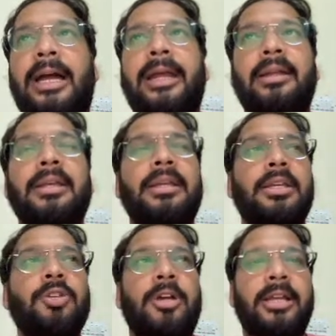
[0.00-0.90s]
ID
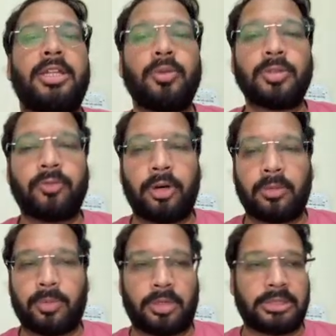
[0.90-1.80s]
you can use for
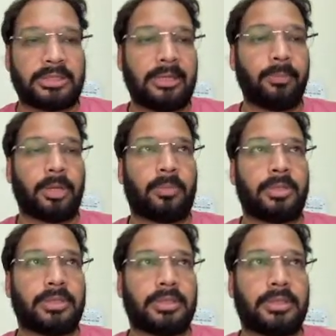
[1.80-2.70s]
processing purpose.